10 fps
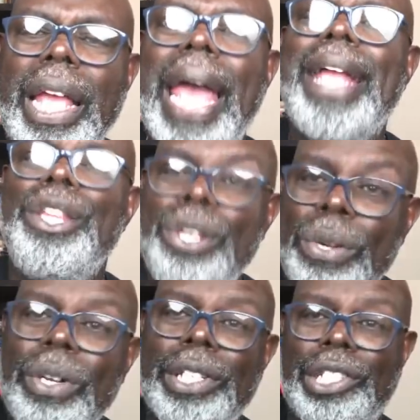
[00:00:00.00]
and
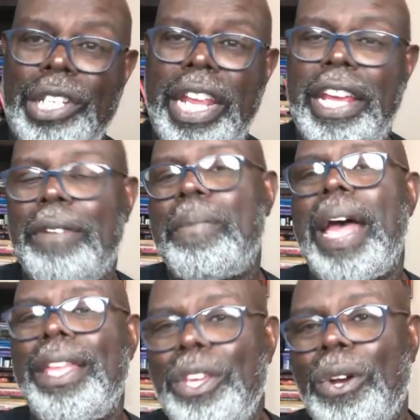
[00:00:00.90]
you are snared
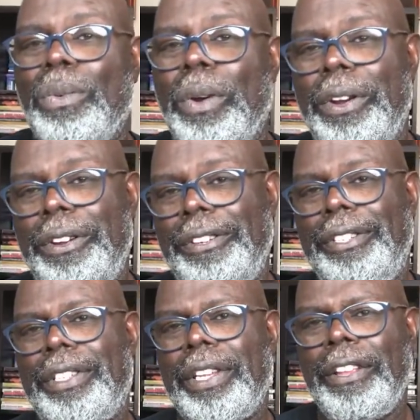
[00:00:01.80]
by your words.